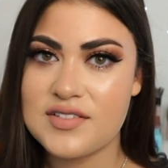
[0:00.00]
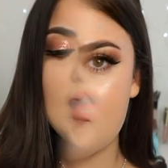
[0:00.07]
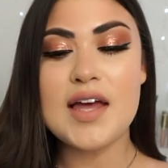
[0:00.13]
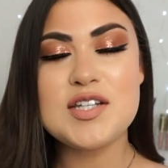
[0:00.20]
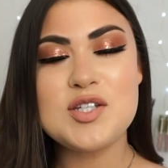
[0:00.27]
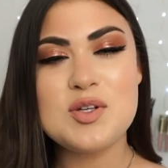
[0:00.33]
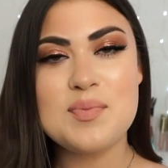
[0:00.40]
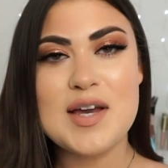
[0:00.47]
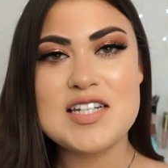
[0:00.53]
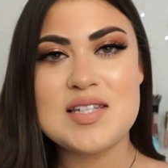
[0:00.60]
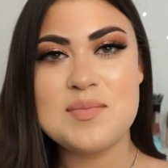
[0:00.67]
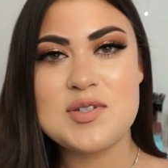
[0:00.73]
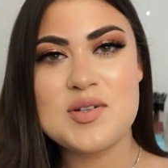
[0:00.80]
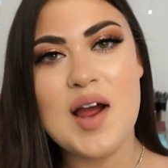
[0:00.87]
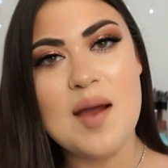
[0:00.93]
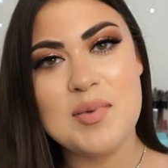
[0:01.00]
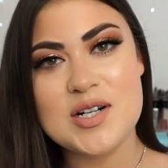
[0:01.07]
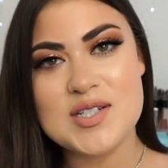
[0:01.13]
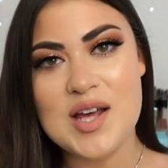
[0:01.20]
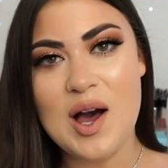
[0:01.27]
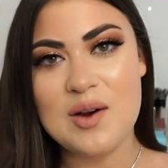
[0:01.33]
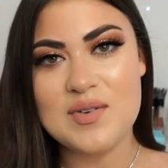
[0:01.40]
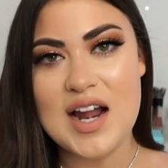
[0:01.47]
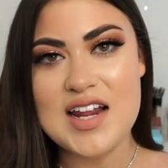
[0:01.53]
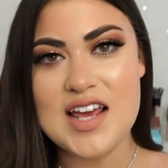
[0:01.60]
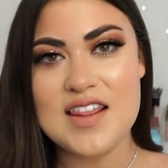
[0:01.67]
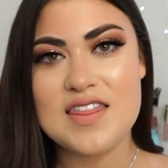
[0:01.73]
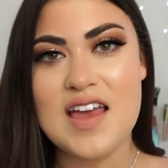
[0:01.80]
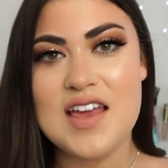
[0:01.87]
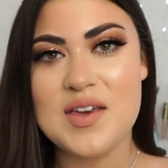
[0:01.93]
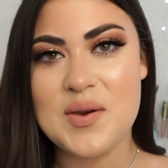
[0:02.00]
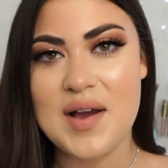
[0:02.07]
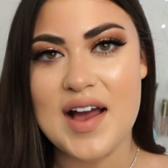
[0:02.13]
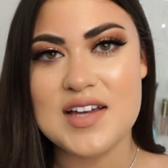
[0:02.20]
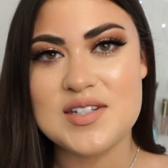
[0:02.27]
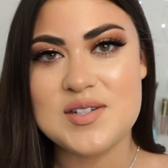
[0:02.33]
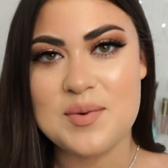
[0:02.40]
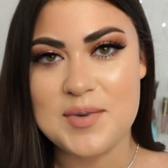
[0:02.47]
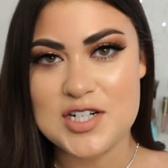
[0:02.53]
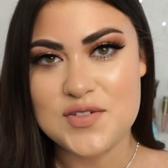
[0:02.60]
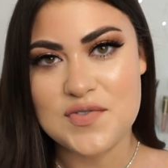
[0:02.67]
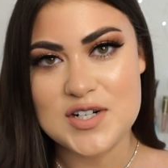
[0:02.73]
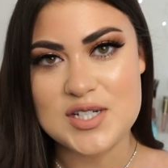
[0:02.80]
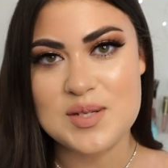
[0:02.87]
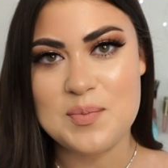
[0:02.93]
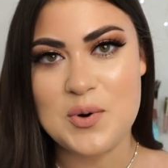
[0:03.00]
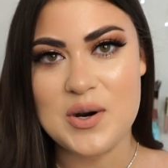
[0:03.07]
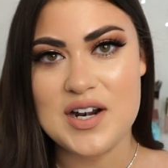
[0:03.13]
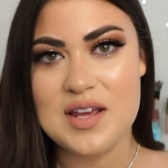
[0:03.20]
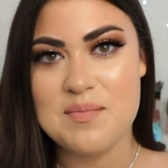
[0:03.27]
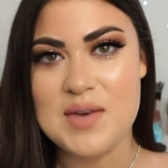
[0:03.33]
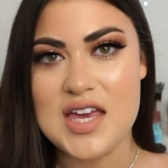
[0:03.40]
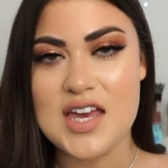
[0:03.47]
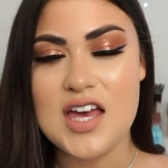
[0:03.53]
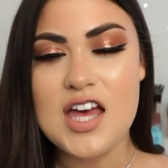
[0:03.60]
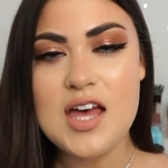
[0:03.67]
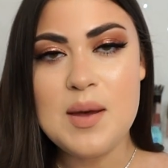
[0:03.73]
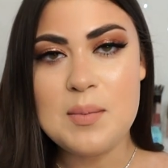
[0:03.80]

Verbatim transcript: And to my subscribers already, thank you guys so much for supporting me.